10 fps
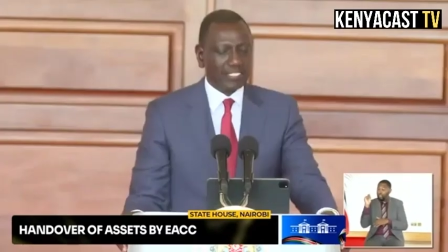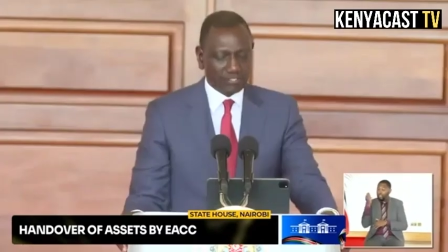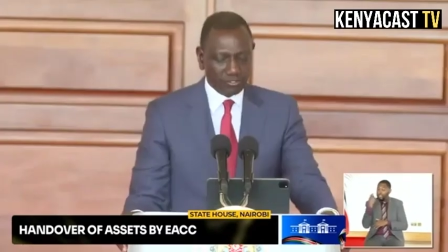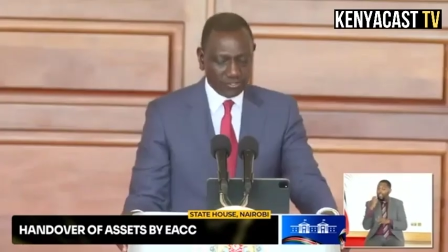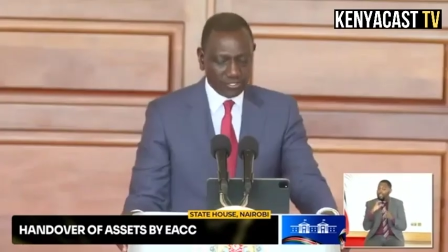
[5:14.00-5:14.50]

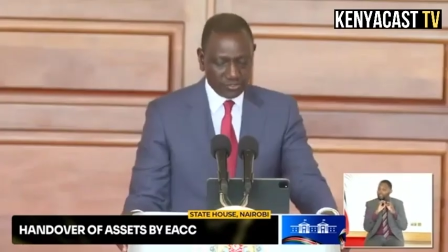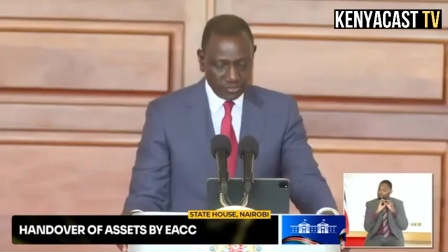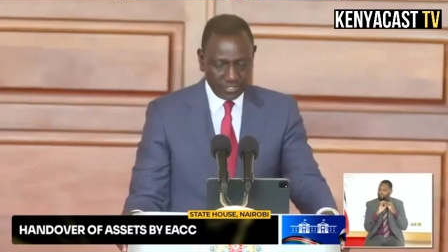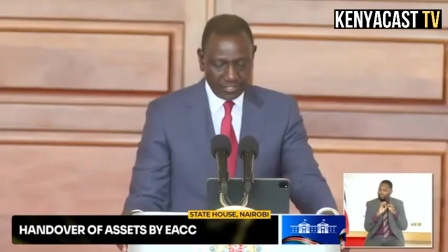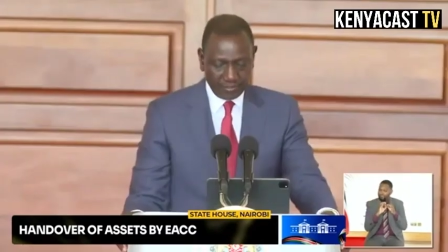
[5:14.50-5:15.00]

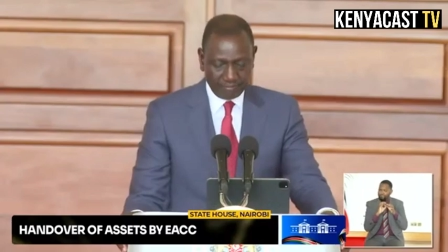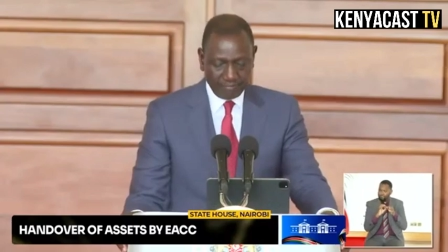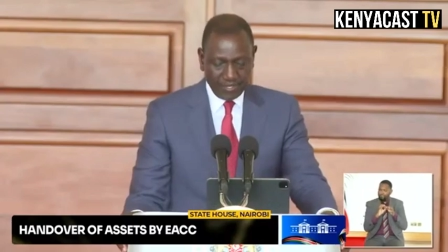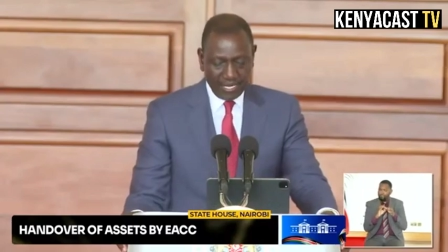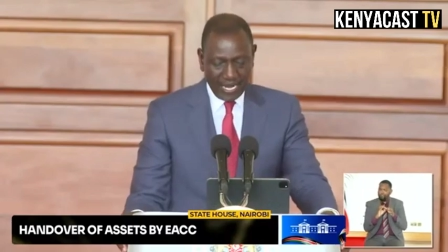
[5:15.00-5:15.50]
Constitution
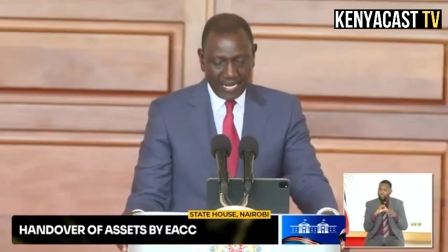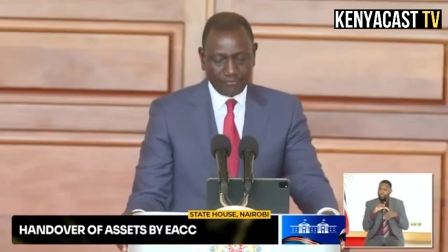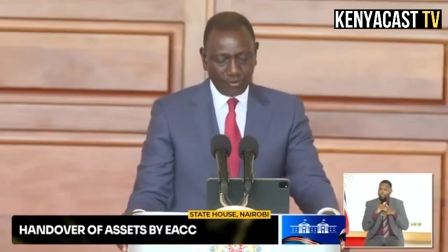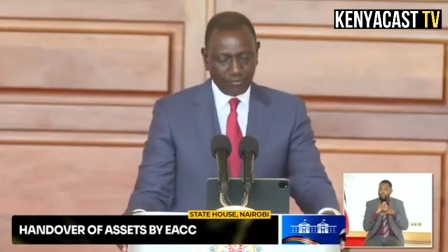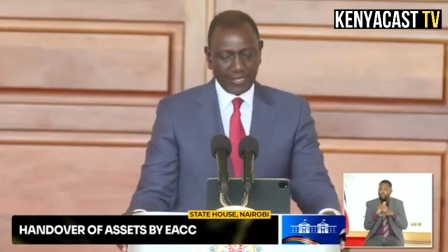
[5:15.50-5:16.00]
and
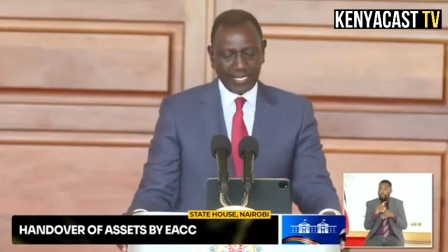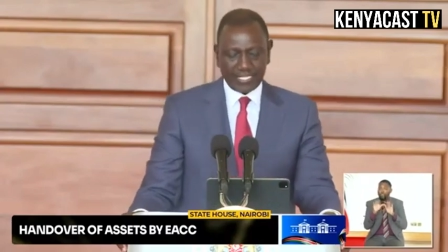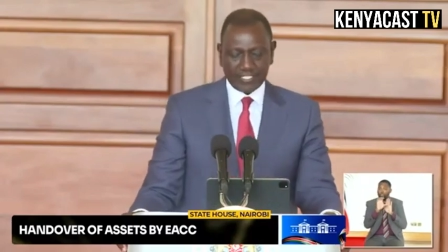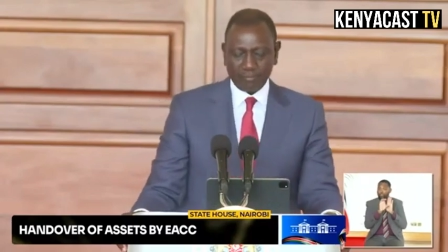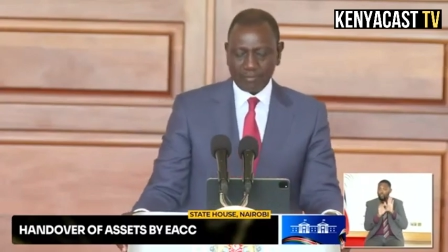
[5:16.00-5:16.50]
fulfilling
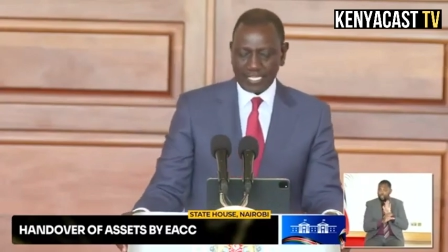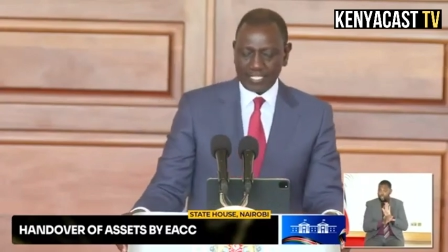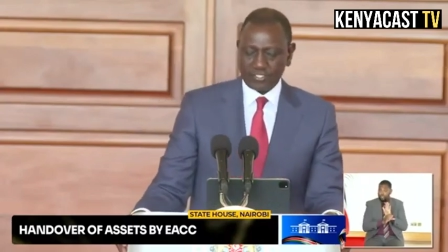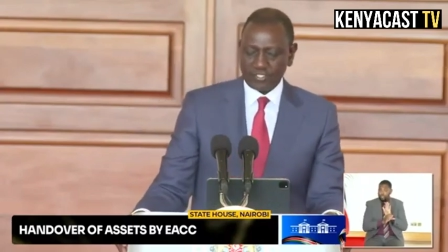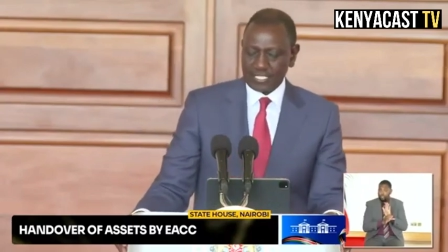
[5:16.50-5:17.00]
its
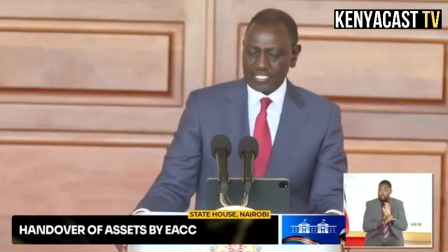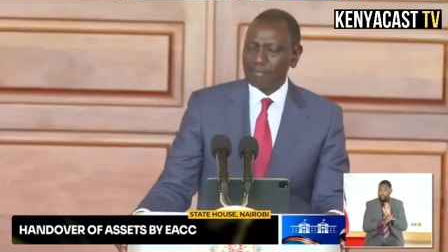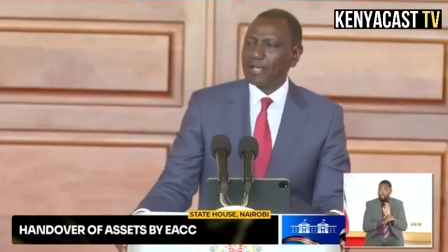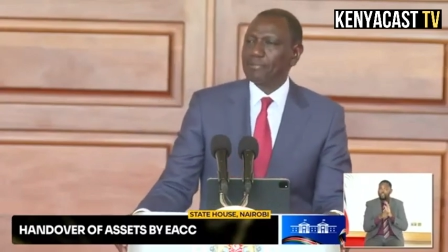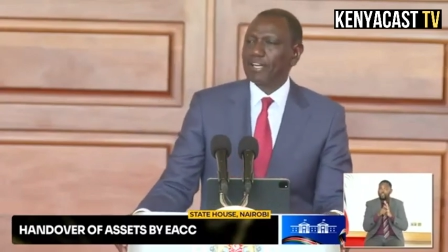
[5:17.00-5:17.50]
obligation as a
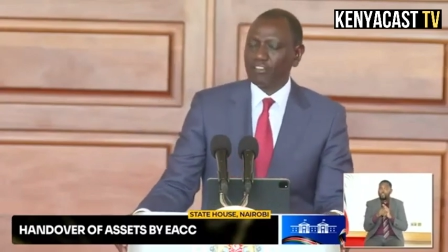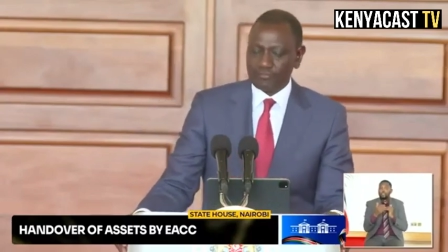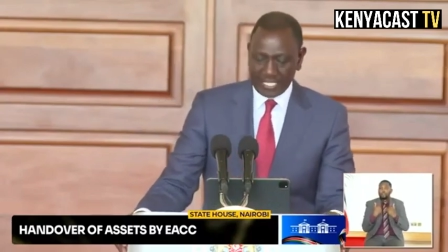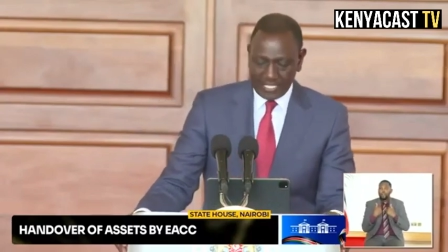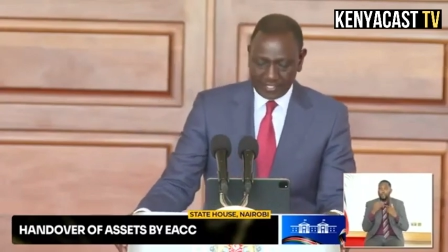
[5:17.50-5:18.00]
member of
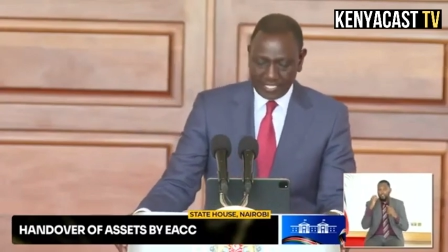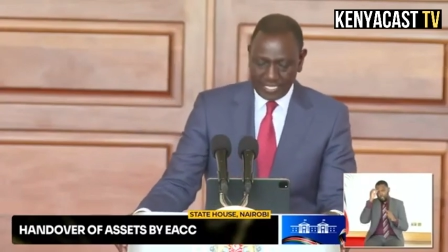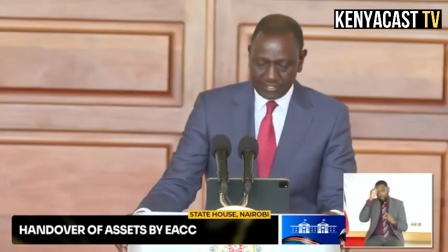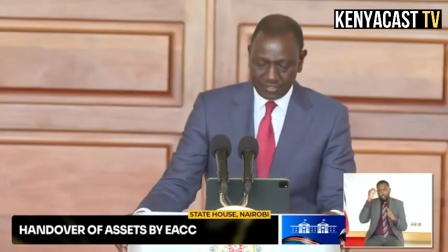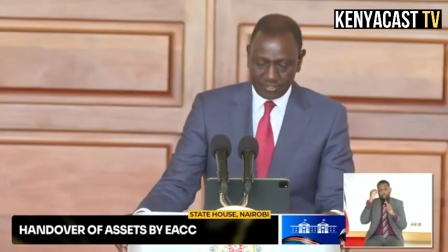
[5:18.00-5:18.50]
the
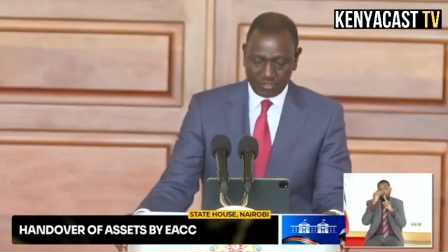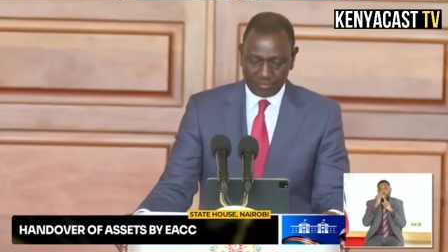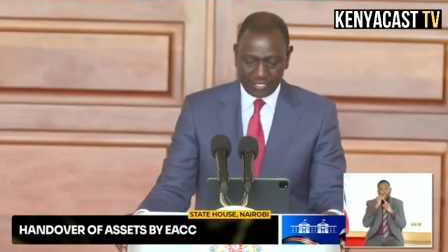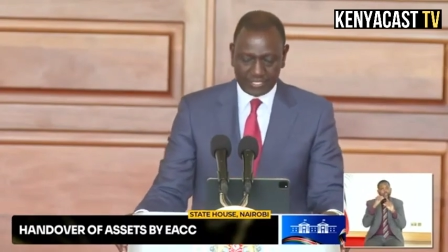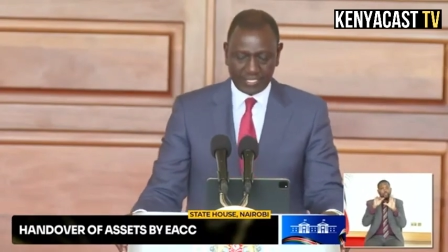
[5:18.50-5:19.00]
international
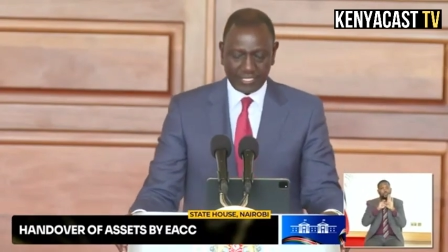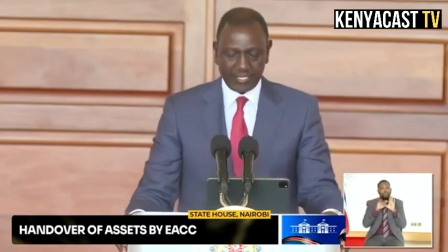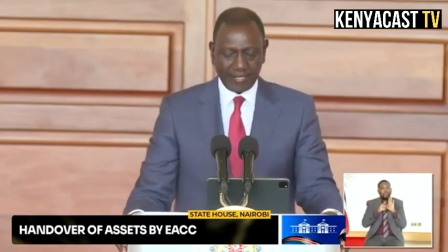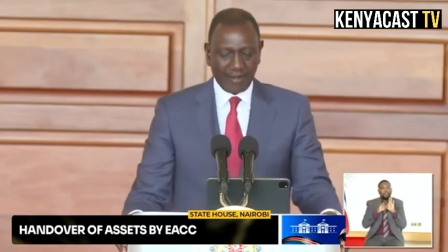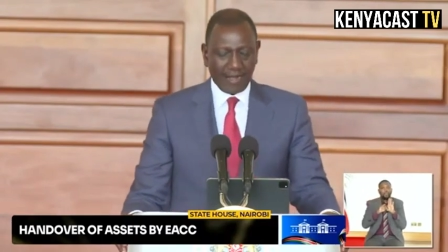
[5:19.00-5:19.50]
community
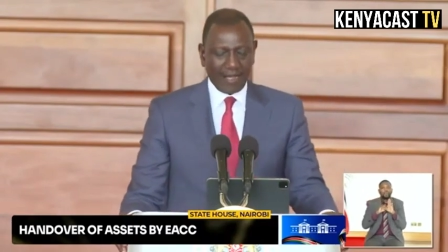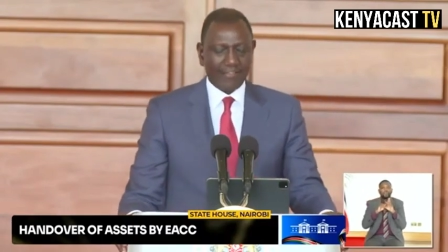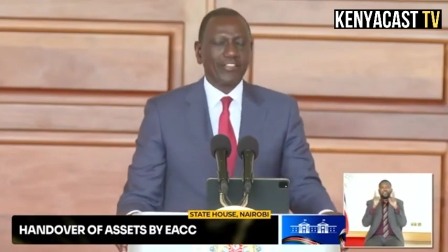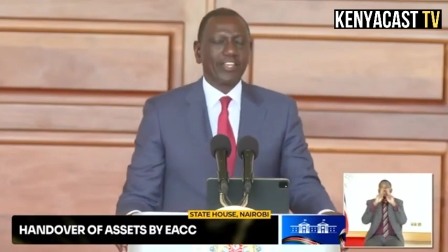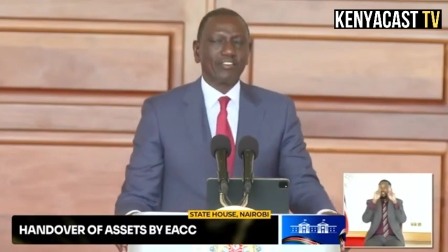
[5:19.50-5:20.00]

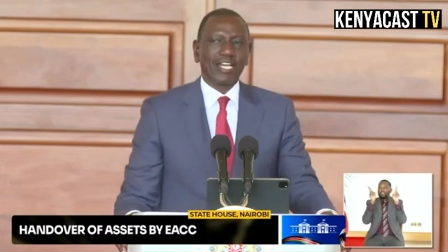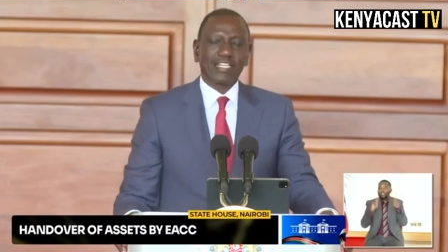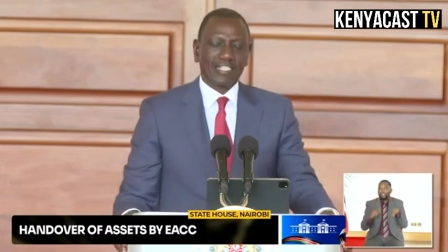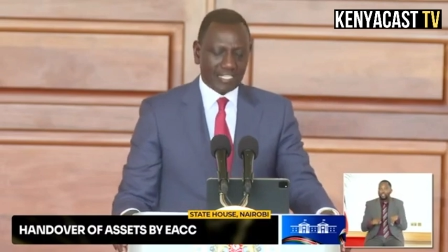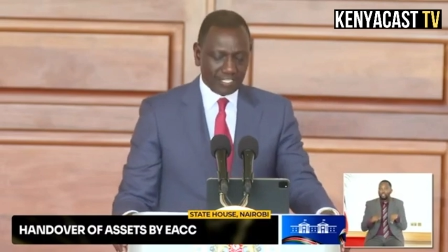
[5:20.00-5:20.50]
under the
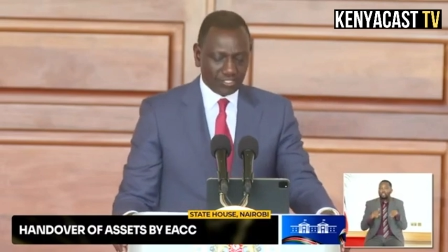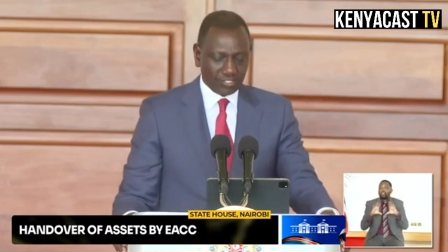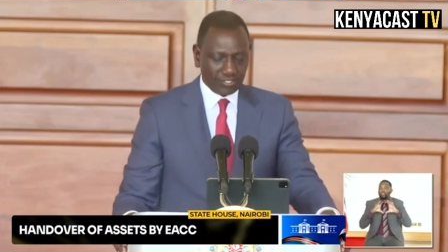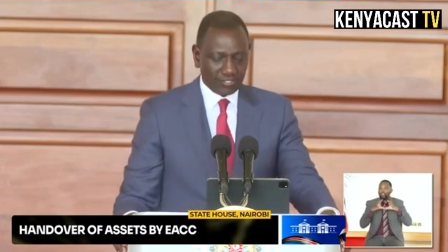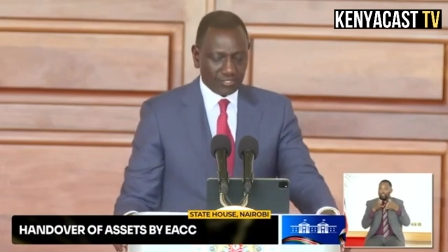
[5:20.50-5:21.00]
United
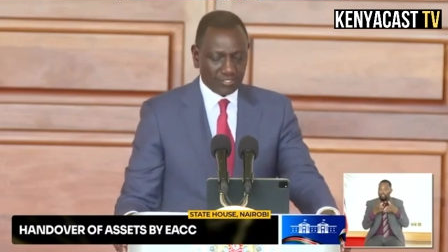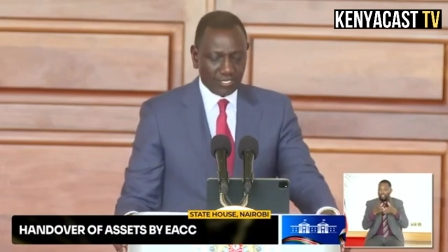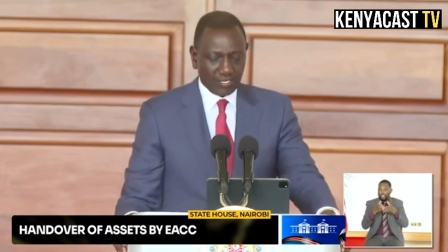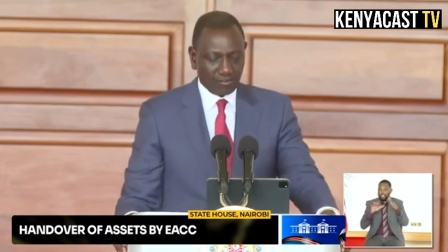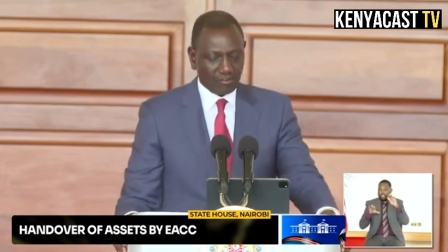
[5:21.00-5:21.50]
Nations
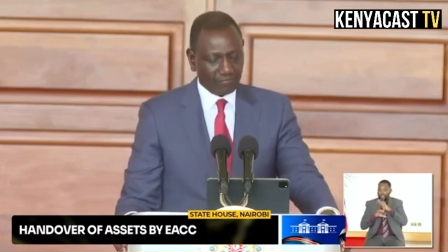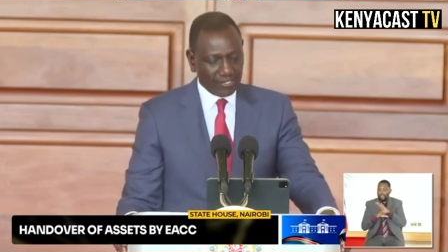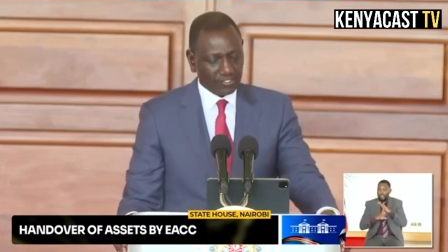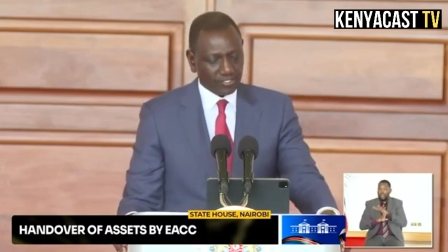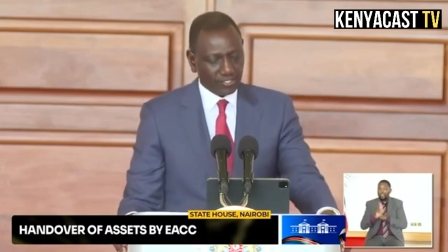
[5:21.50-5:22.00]

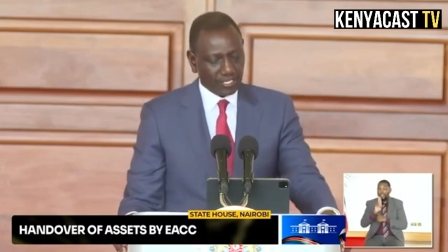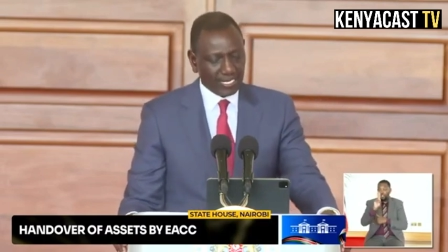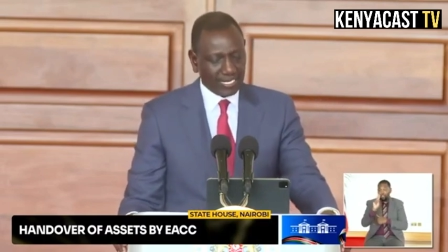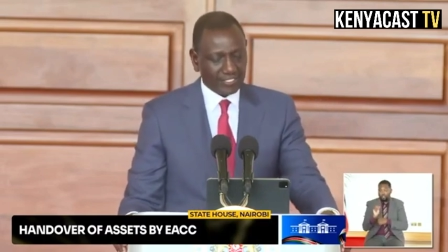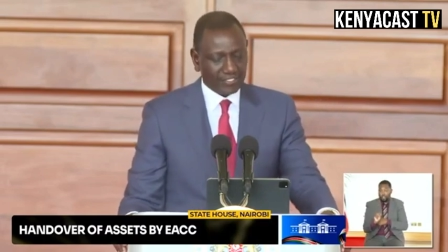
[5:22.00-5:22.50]
Convention
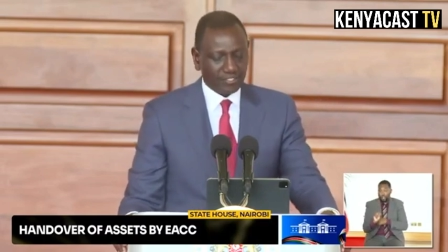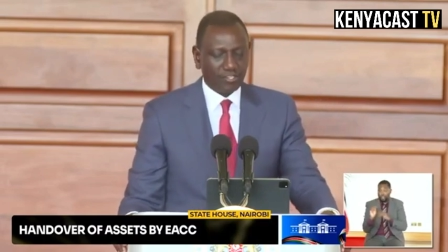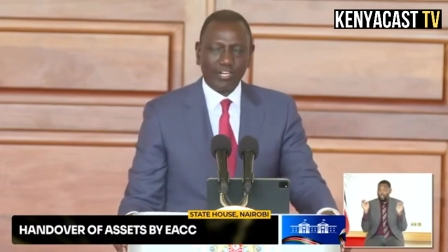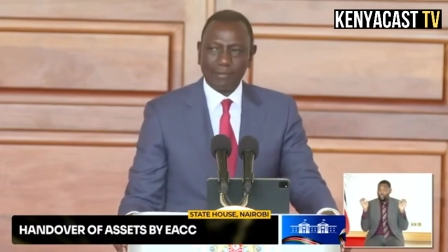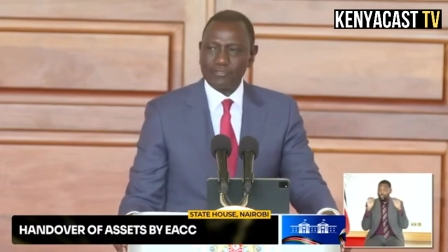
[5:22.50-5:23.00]
Against
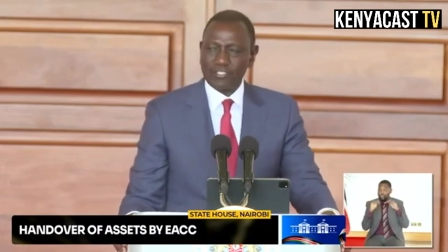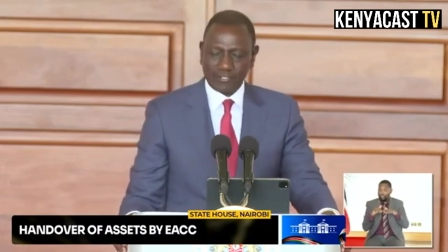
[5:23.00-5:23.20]
Corruption.